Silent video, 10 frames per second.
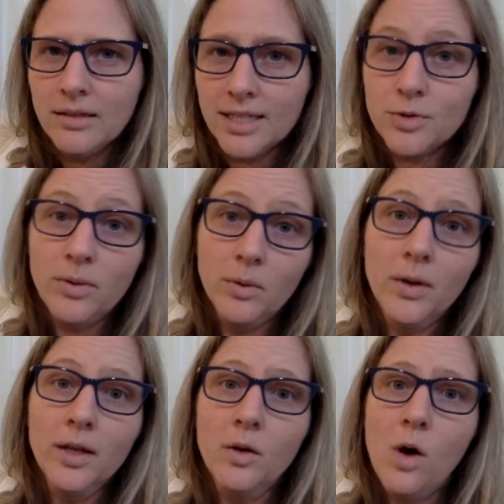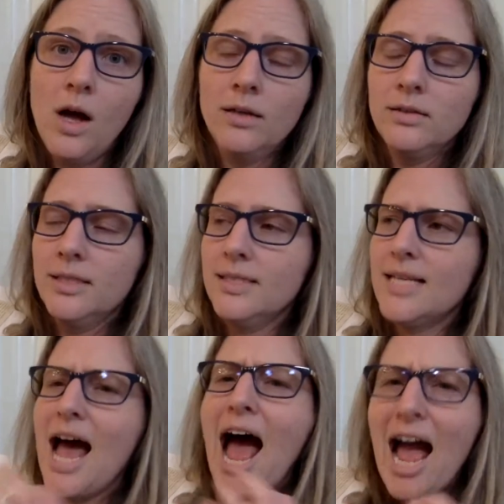That's what we really want is
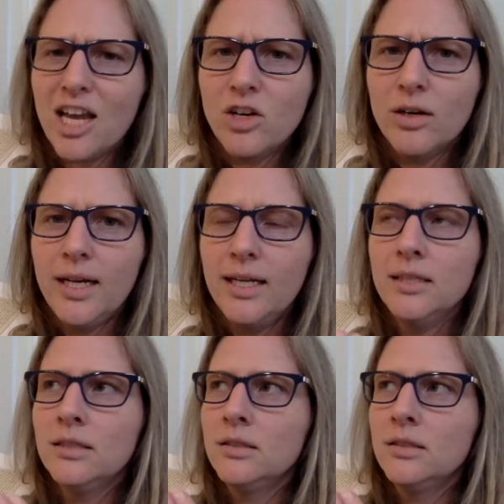accurate,